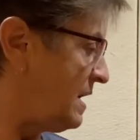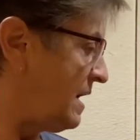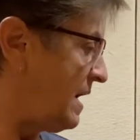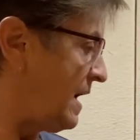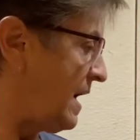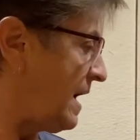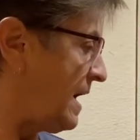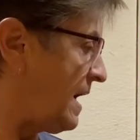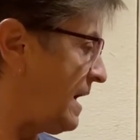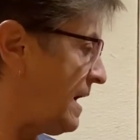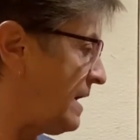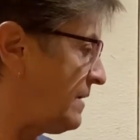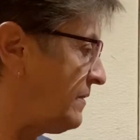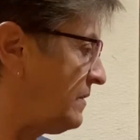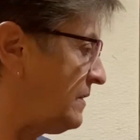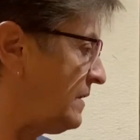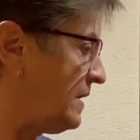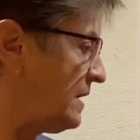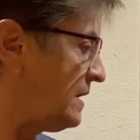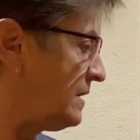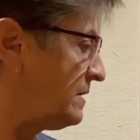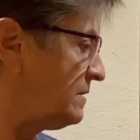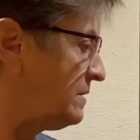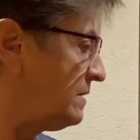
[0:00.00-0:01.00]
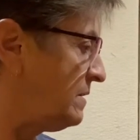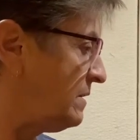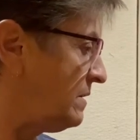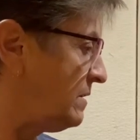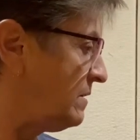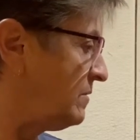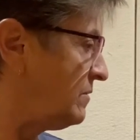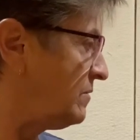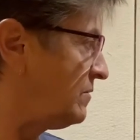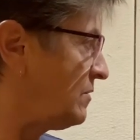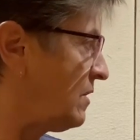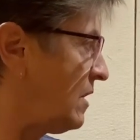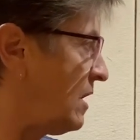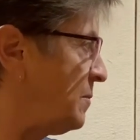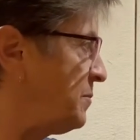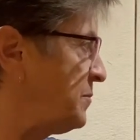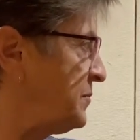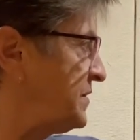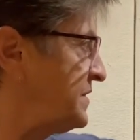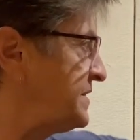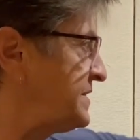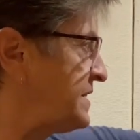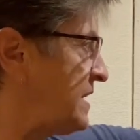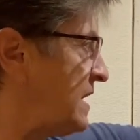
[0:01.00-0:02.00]
And then up
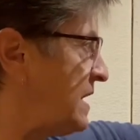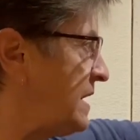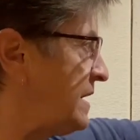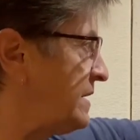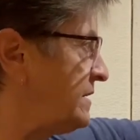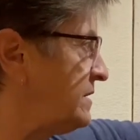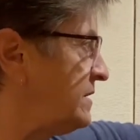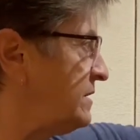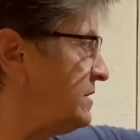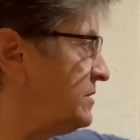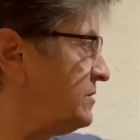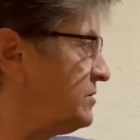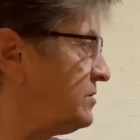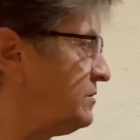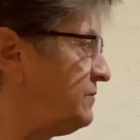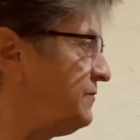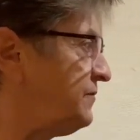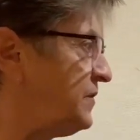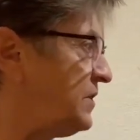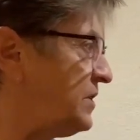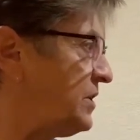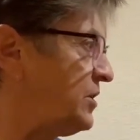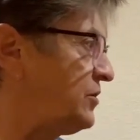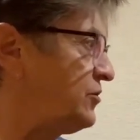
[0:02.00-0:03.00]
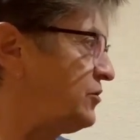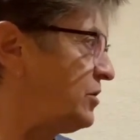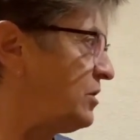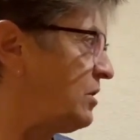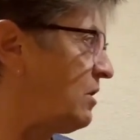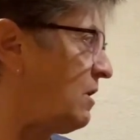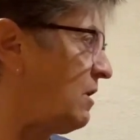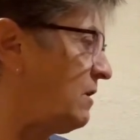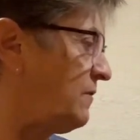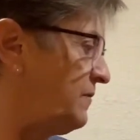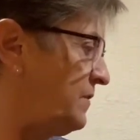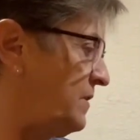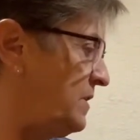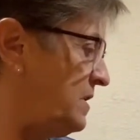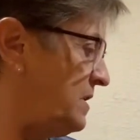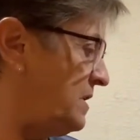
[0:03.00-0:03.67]
the side to finish it off.